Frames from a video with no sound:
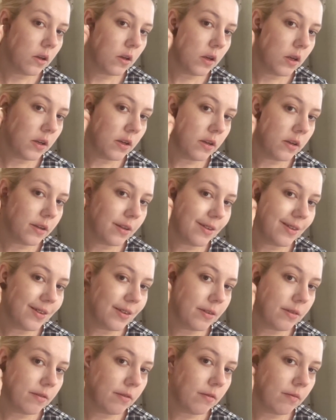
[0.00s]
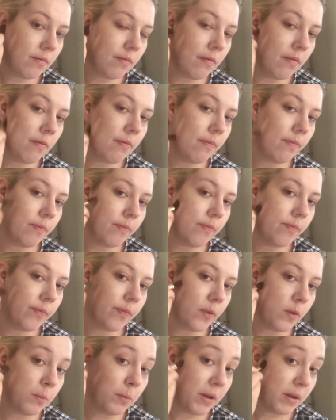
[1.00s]
I just
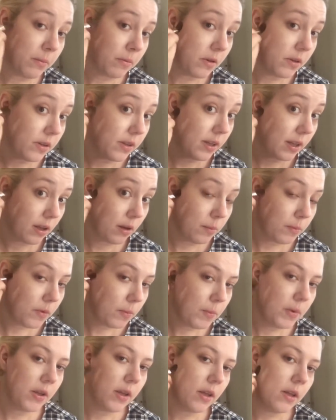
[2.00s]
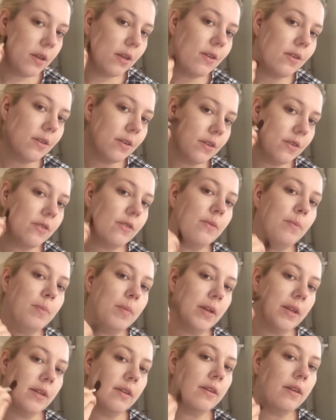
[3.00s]
remembering to get up to my ears,
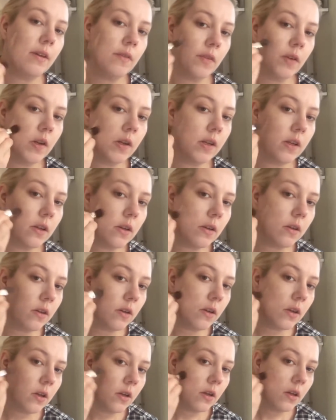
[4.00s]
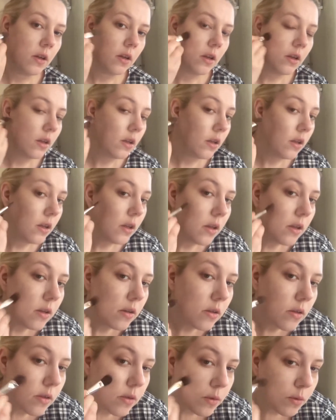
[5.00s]
blend down the neck.
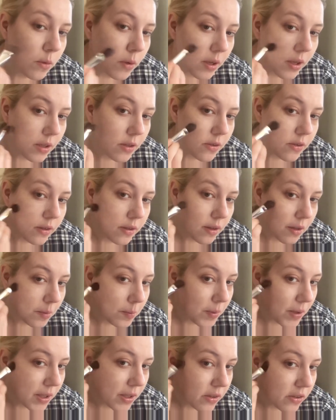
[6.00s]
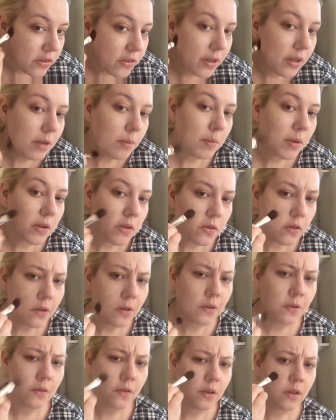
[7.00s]
It's not actually that bad a shade match, I
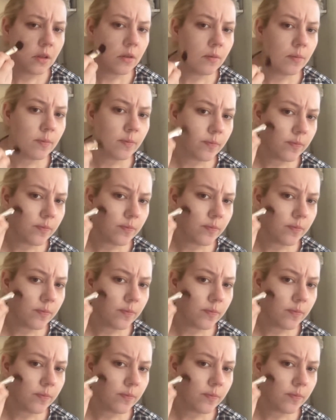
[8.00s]
don't think.